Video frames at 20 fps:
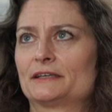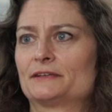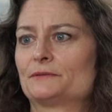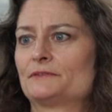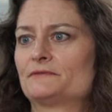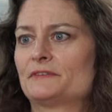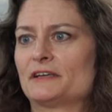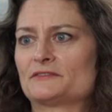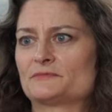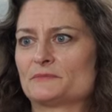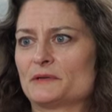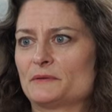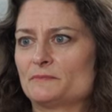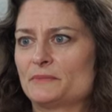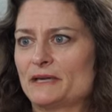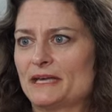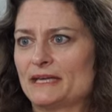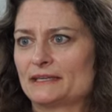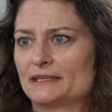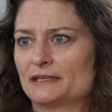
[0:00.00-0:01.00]
into investment
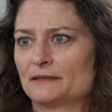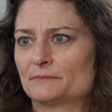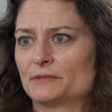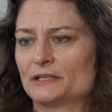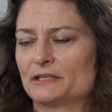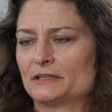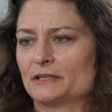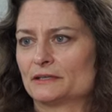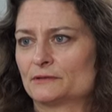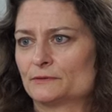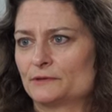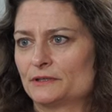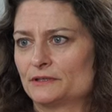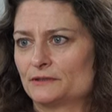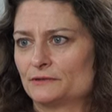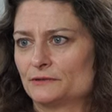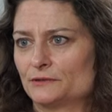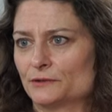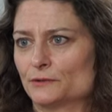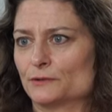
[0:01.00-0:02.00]
banking but not going
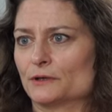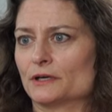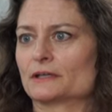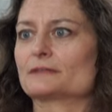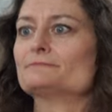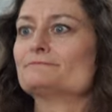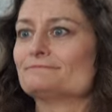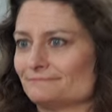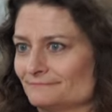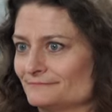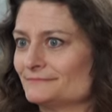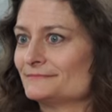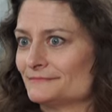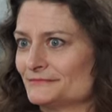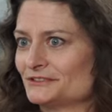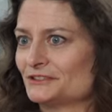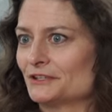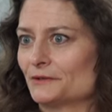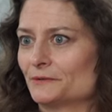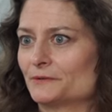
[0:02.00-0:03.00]
to New York.
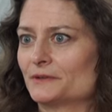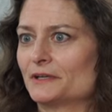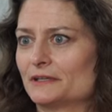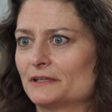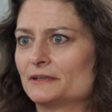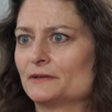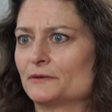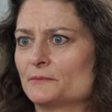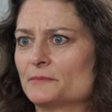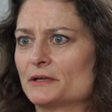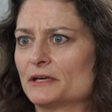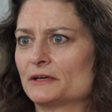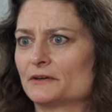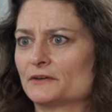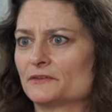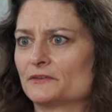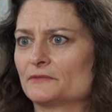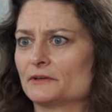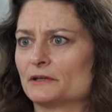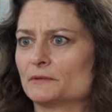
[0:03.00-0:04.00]
So, the, you know, the Bay
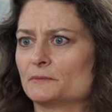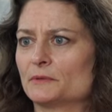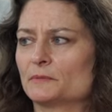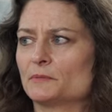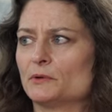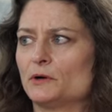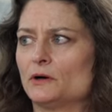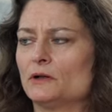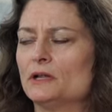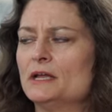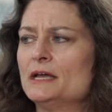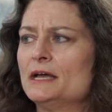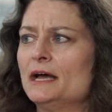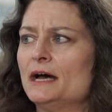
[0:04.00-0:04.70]
Area is a very big pull.